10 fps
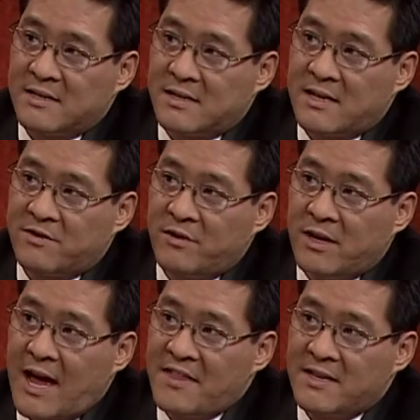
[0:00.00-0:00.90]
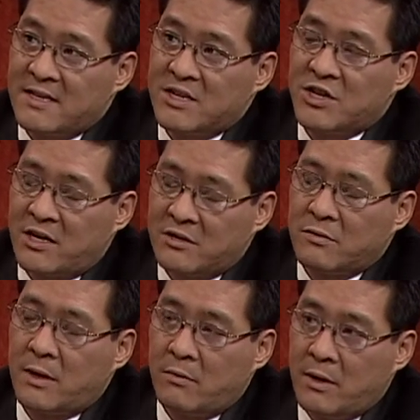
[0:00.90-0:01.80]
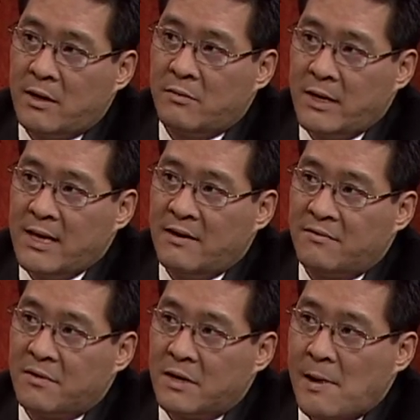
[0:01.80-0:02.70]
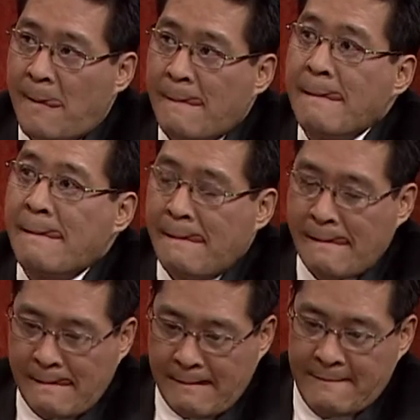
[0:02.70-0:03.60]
And it's really, I think it's going to change the way we, we live. Right, you can close